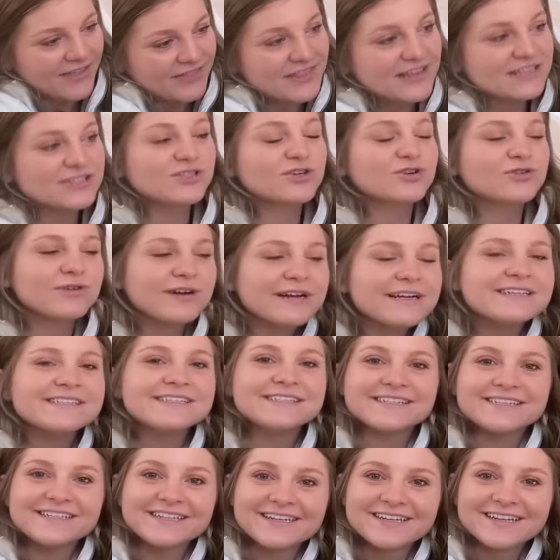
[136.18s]
that's
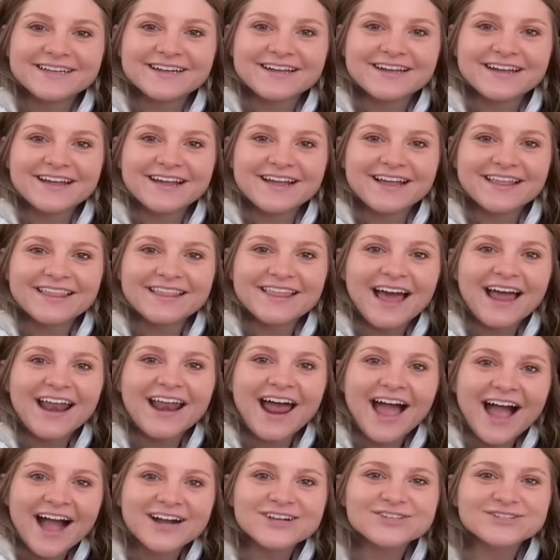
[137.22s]
crazy. That
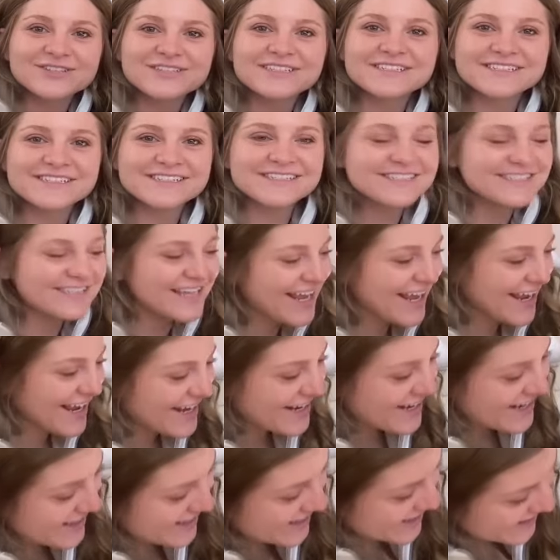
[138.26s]
actually is
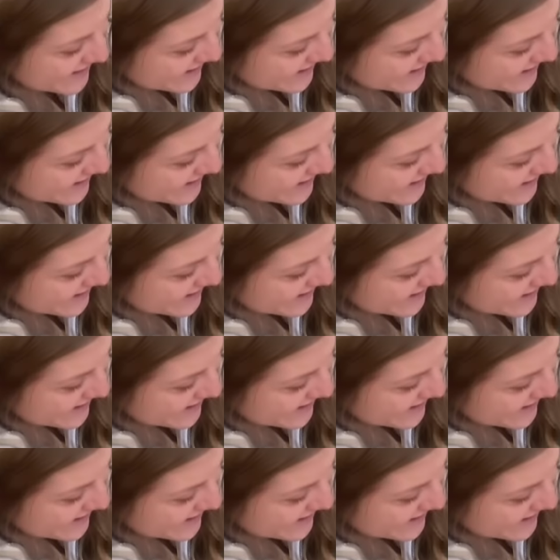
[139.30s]
insane.